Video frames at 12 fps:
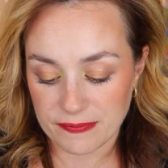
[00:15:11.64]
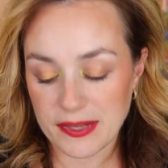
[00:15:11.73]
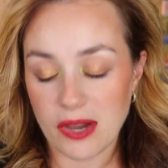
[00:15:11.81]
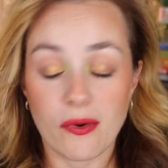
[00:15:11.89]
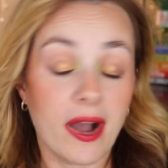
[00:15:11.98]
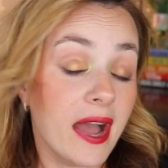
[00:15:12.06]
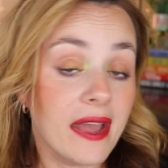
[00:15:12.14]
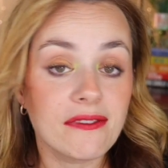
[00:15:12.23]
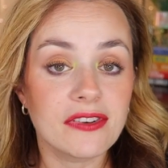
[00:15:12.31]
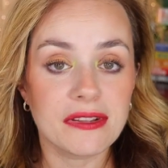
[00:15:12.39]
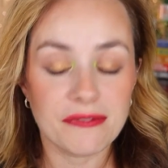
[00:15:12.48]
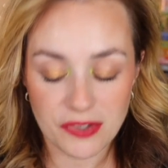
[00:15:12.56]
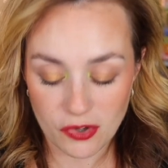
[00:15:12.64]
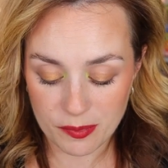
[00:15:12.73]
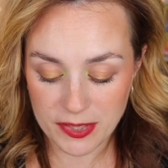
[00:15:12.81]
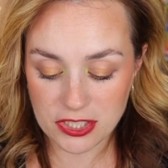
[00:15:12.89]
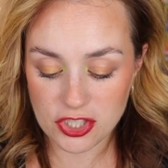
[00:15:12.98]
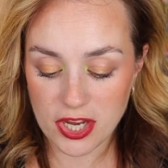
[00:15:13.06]
Now, I have a review on
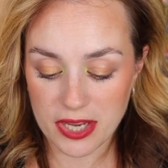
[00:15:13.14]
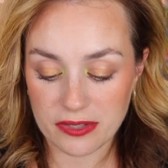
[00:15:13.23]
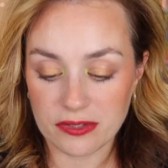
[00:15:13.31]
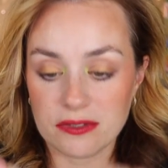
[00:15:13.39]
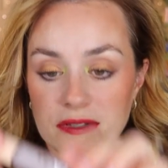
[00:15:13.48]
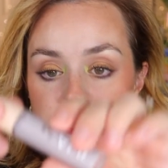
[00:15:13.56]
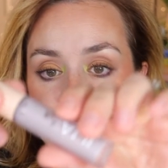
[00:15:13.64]
my channel.